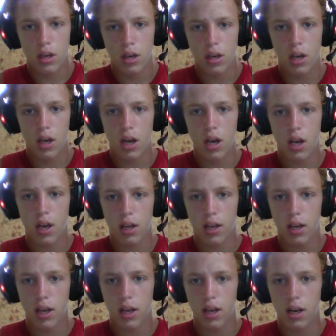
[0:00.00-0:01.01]
9,
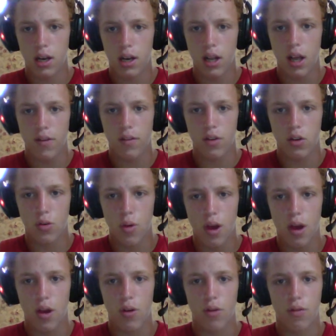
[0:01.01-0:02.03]
10, 11,
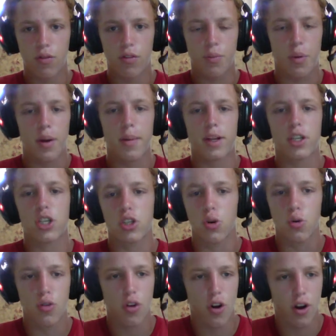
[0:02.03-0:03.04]
12, pretty much his
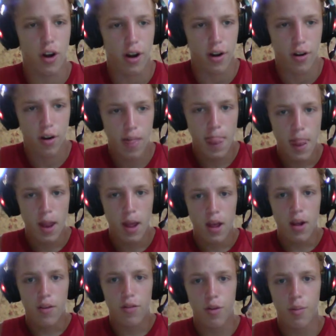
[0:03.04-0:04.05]
whole career.
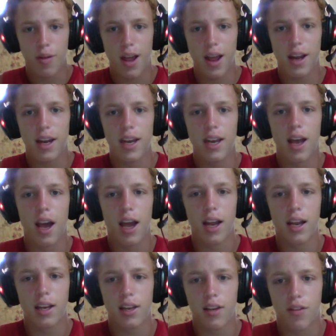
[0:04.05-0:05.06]
From
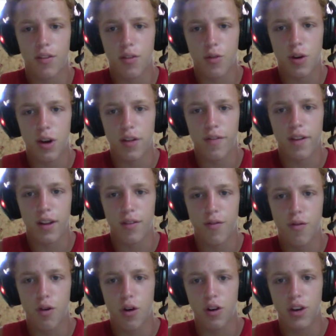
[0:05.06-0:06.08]
99 to
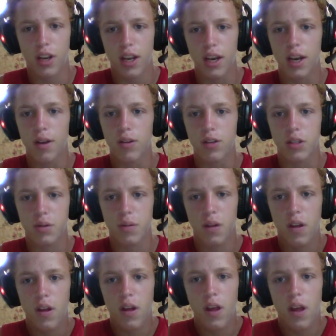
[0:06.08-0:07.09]
2014, he was
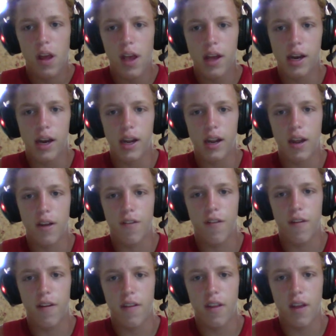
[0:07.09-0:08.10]
in it
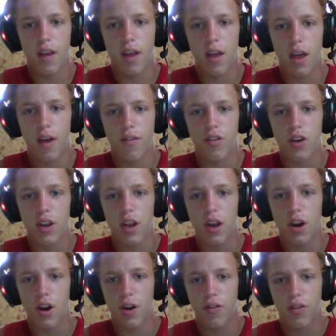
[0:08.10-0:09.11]
every
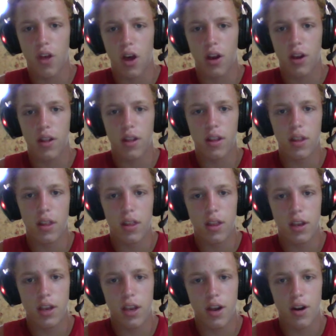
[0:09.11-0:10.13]
year, if not
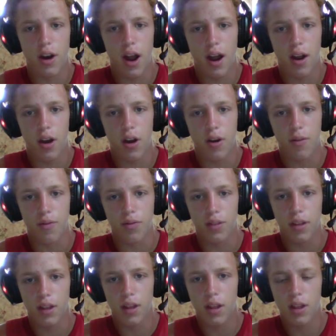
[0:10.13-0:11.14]
the year,
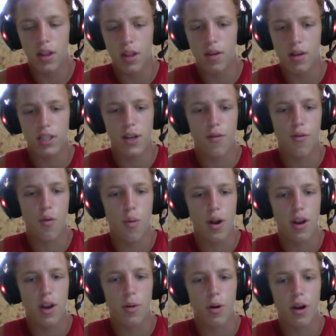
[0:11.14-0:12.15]
except for
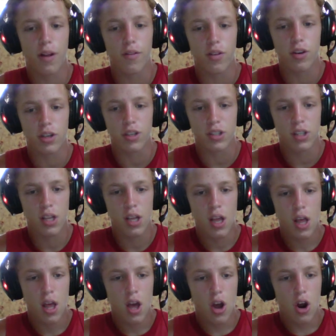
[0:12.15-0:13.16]
1 year whenever he was
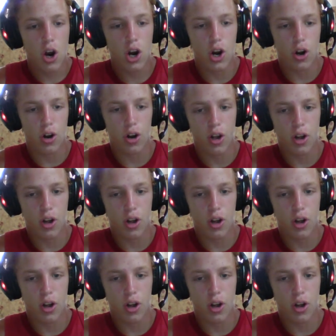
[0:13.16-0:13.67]
hurt.